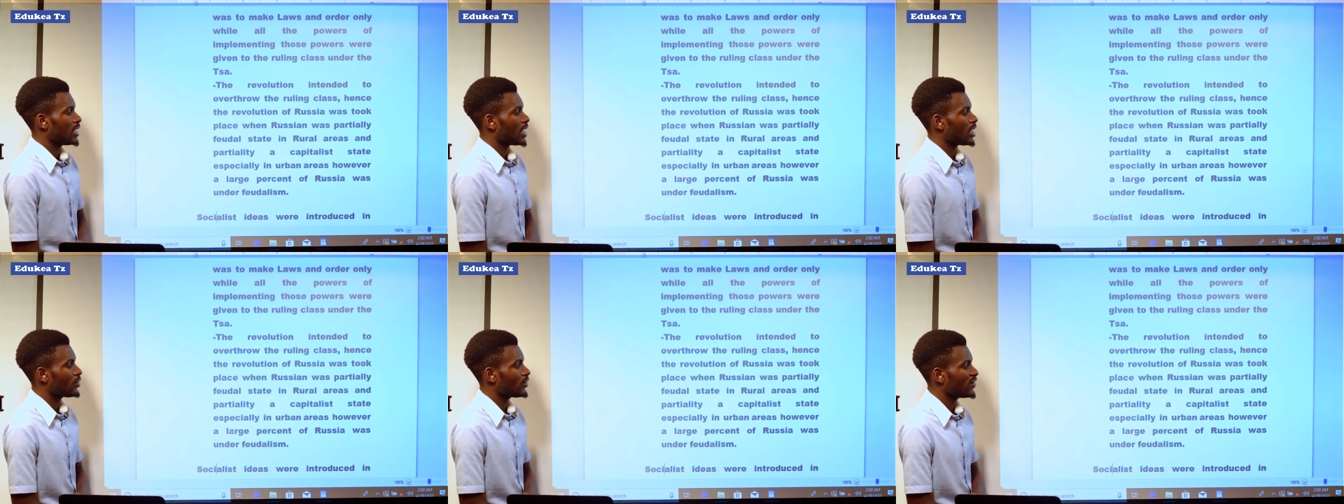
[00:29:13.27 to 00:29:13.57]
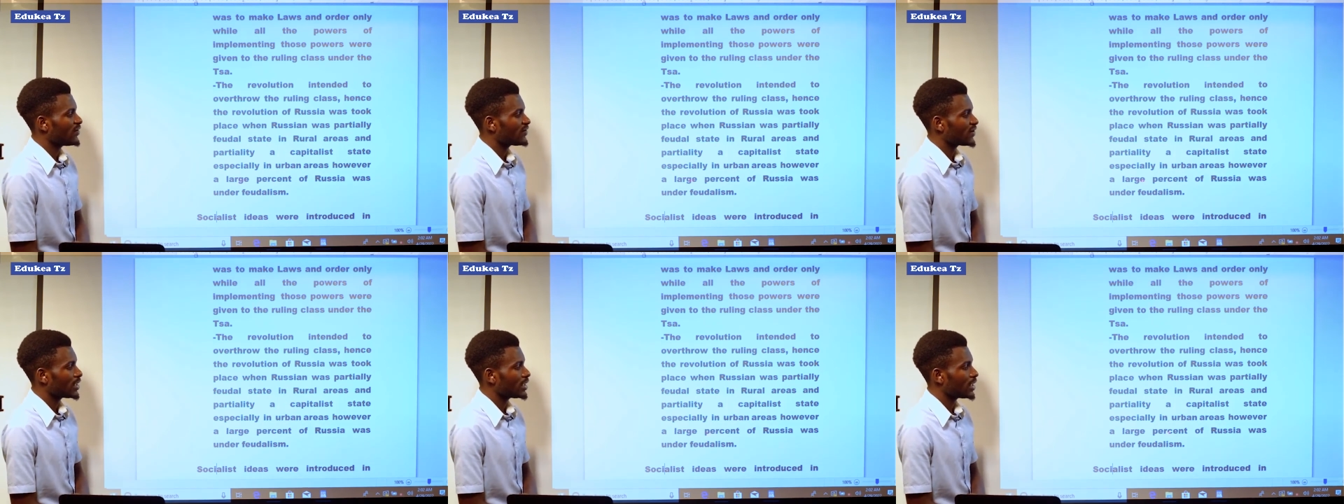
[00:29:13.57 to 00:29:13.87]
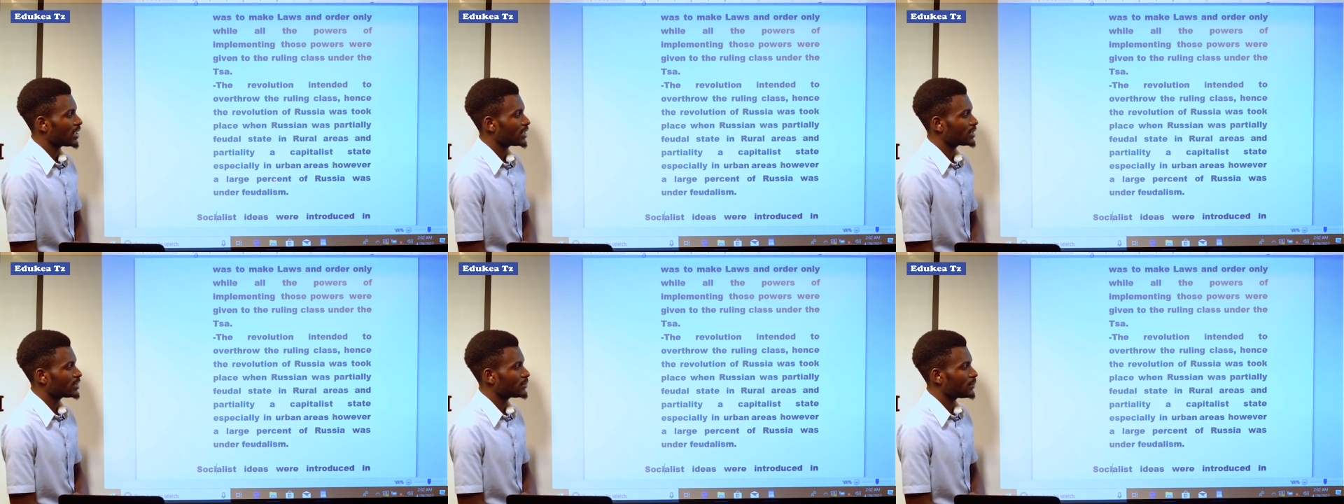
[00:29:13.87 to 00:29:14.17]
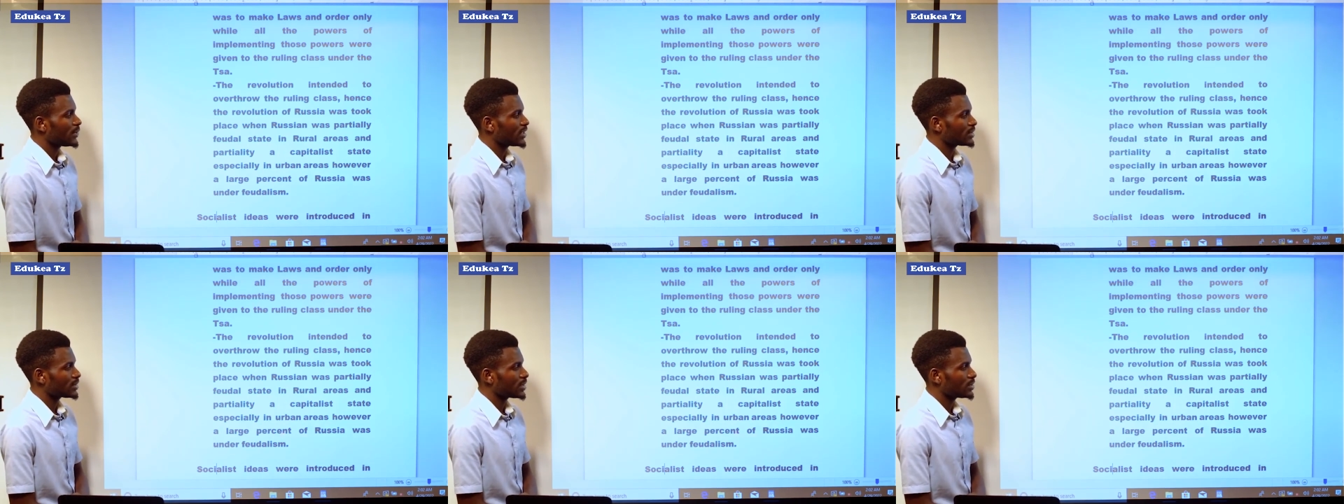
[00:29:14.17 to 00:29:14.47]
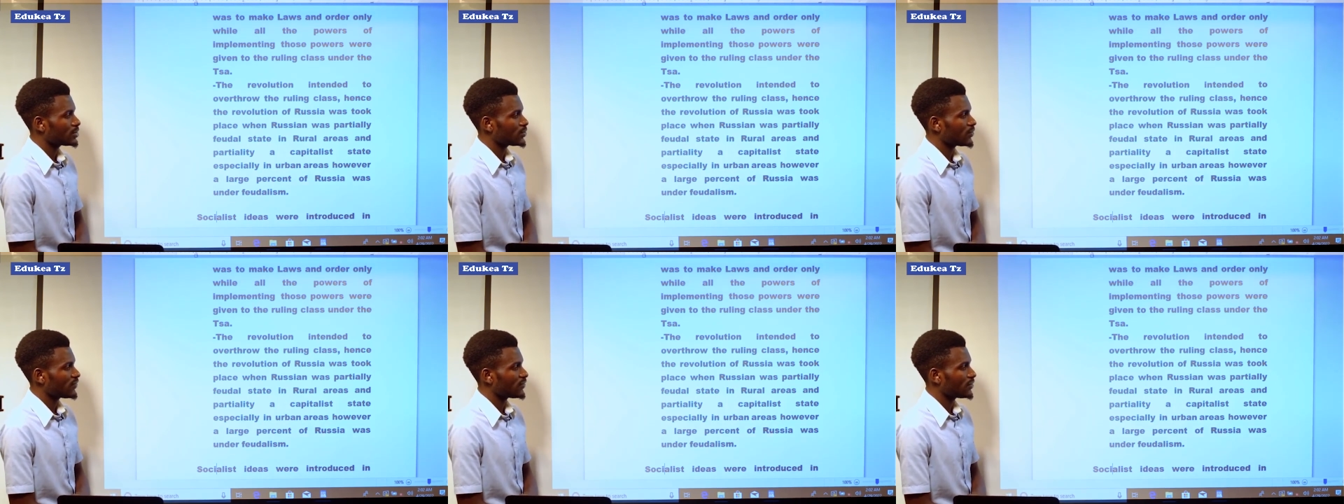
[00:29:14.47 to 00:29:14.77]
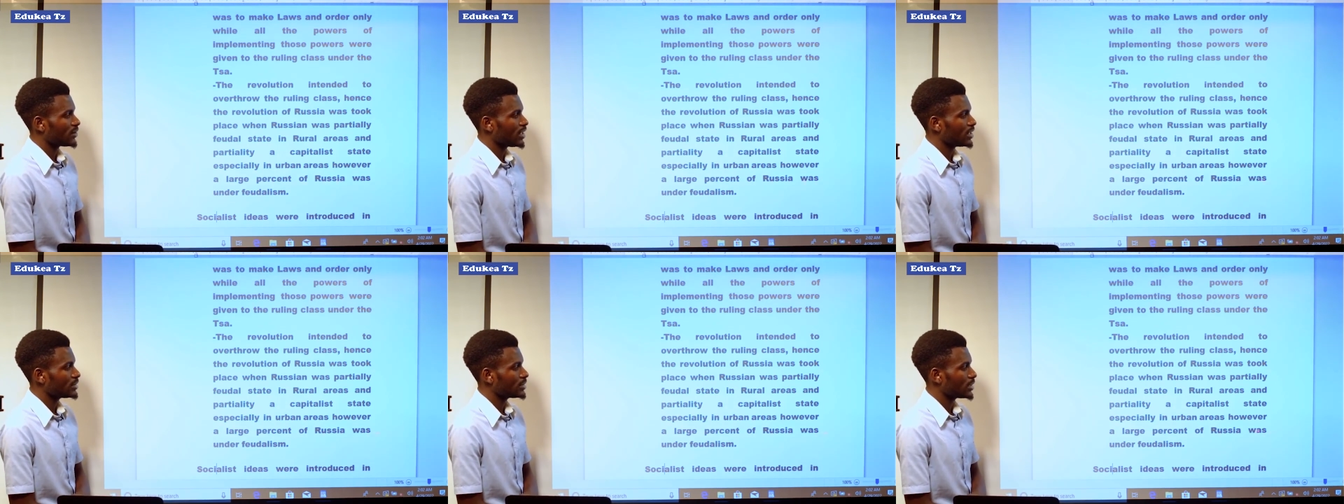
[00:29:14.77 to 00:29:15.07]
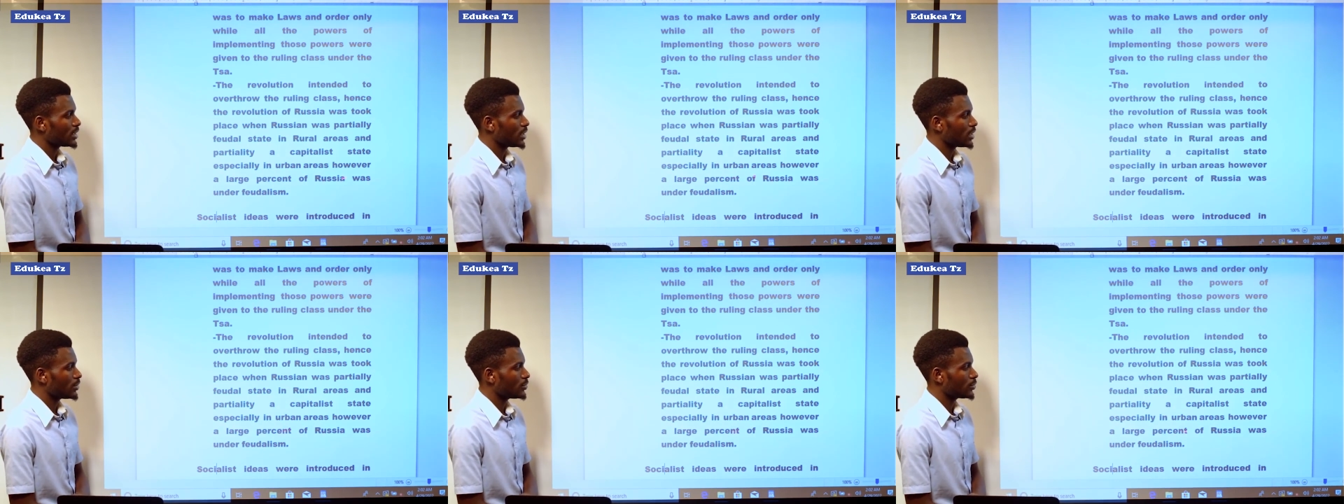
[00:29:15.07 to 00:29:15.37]
However, a large percent of
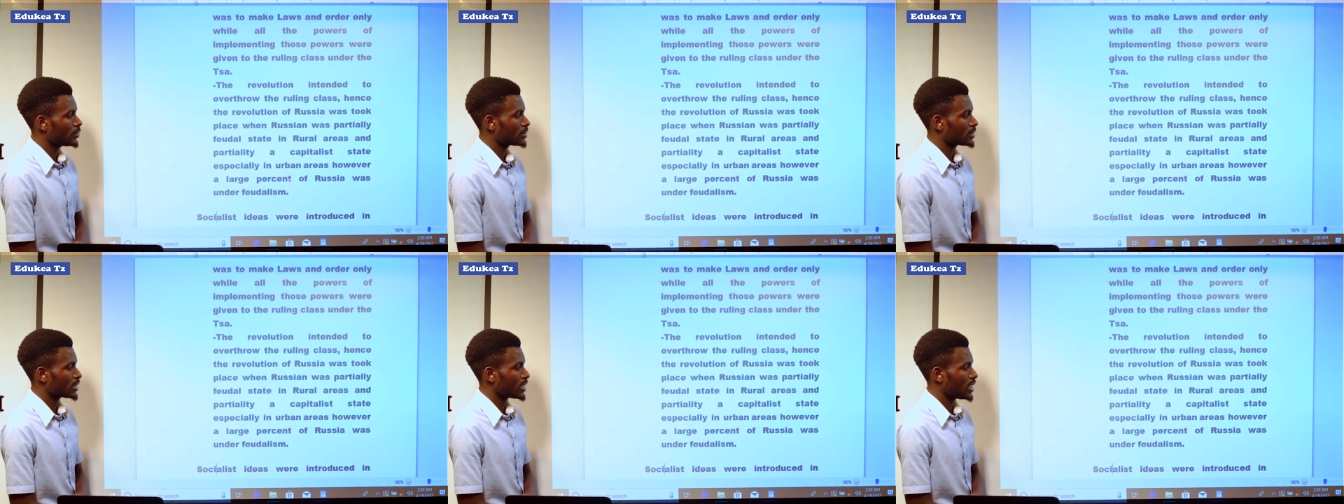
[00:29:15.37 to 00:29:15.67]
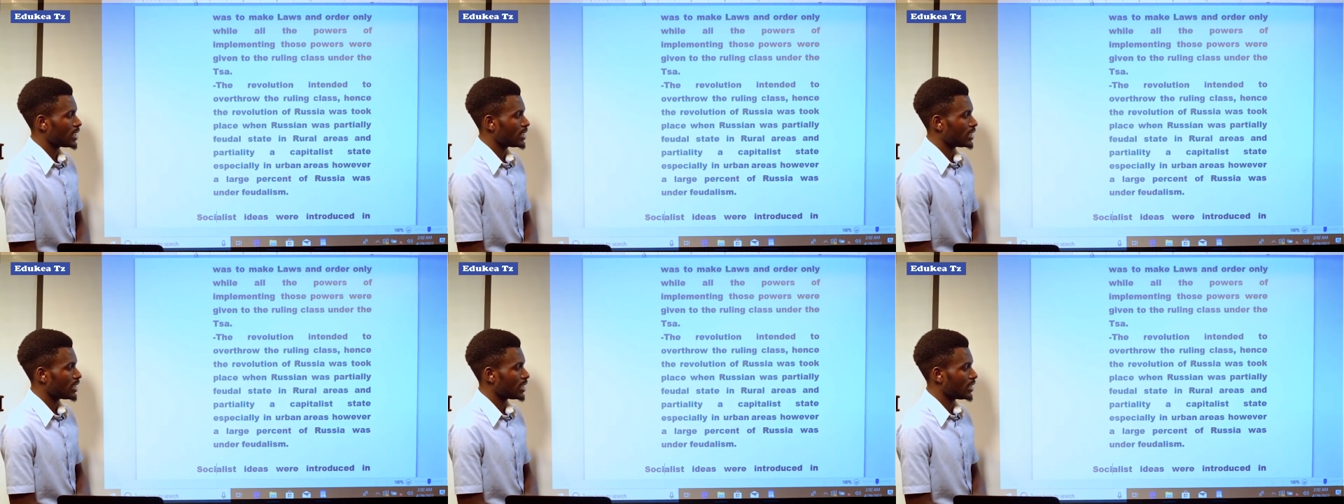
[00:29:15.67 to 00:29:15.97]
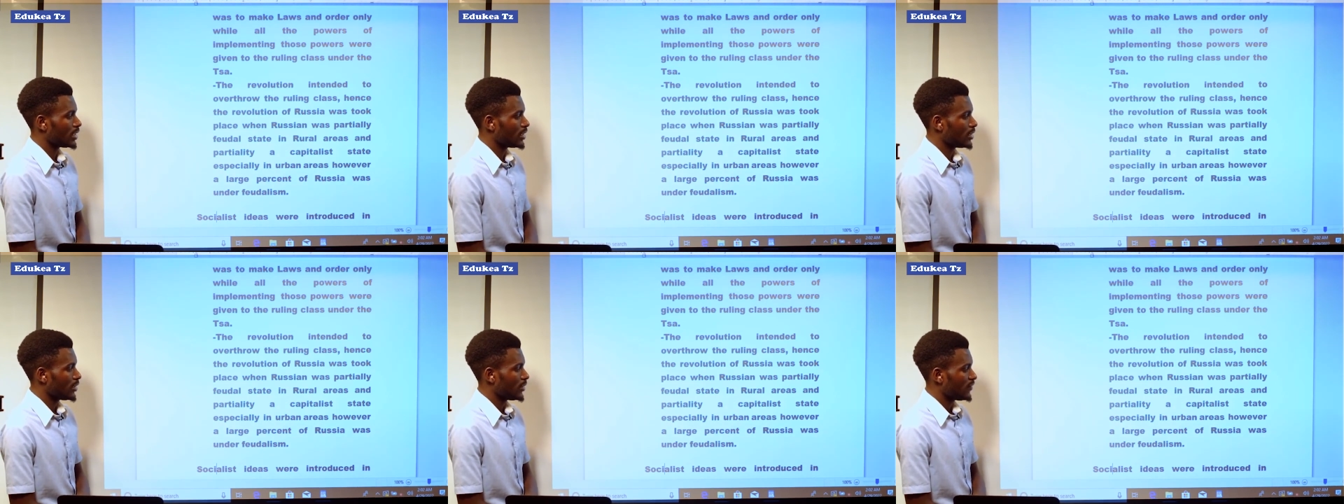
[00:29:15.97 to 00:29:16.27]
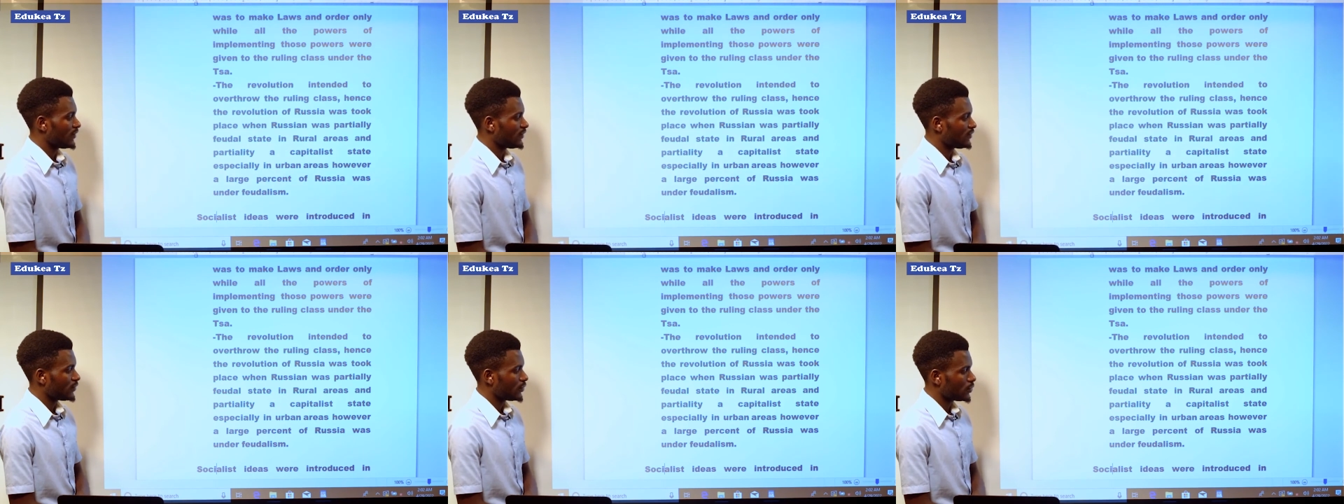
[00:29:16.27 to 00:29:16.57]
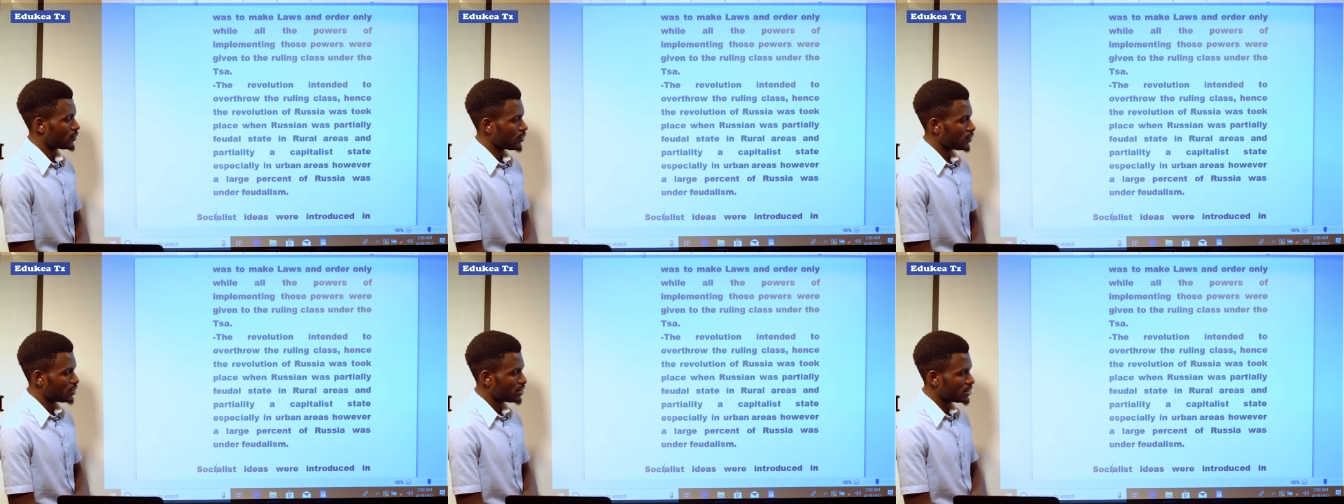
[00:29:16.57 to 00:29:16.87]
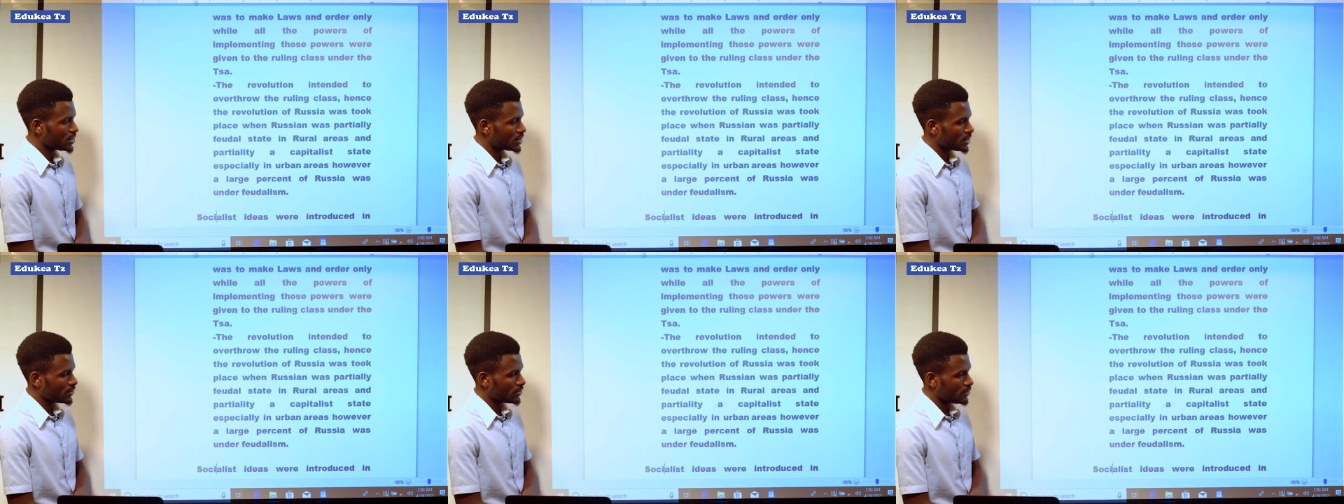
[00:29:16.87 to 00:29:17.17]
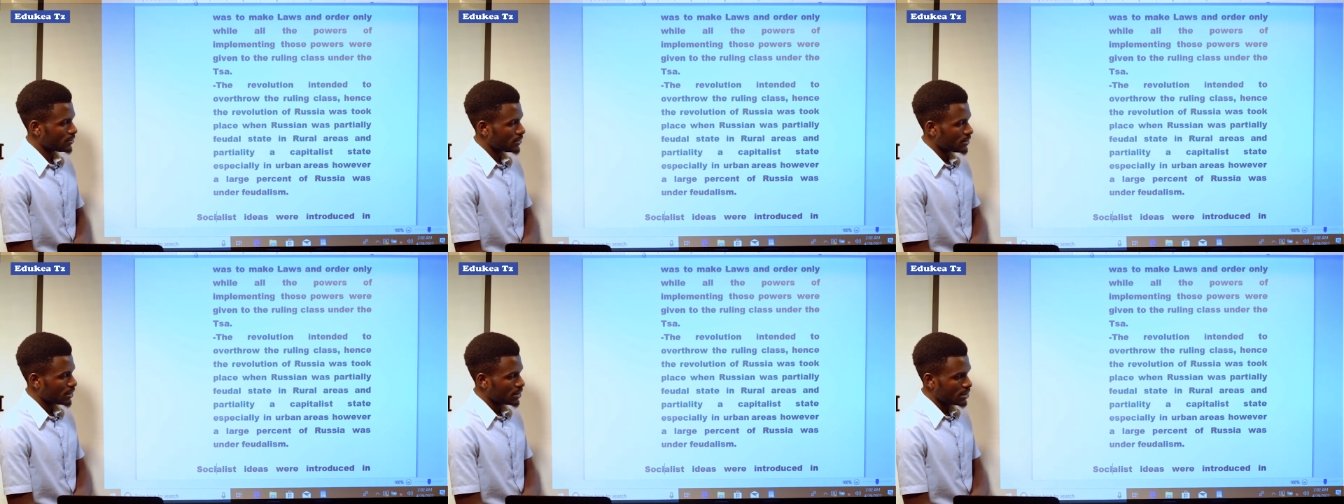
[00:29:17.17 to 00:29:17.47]
Russia was under feudalism,